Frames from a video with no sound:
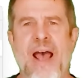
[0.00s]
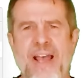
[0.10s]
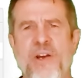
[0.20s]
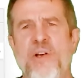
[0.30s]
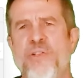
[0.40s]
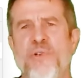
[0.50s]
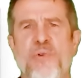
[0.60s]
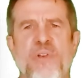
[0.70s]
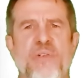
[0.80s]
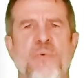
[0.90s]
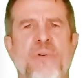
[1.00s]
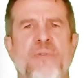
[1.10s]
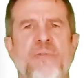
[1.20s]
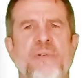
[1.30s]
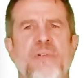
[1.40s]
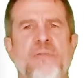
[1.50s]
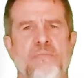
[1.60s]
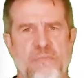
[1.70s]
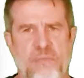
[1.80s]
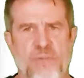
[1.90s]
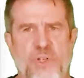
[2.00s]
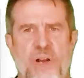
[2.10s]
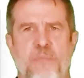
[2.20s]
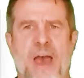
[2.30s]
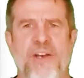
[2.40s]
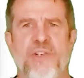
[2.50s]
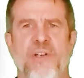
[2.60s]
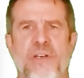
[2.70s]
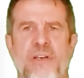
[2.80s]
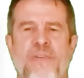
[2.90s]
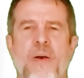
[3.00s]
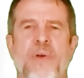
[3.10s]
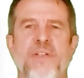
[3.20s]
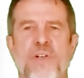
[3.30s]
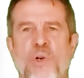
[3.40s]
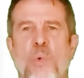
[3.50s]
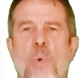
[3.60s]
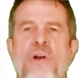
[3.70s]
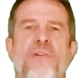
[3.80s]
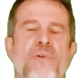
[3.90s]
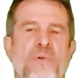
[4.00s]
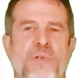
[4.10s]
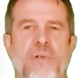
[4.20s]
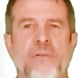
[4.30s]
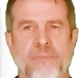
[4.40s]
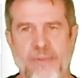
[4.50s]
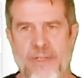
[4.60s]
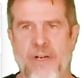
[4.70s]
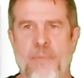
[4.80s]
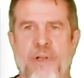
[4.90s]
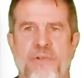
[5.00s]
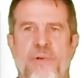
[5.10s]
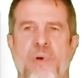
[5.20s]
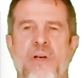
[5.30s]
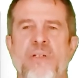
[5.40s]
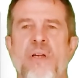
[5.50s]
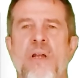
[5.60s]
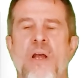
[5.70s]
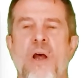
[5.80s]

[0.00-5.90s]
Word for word: I can also do this with GEDmatch if I'm a Tier 1 user couple extra bucks,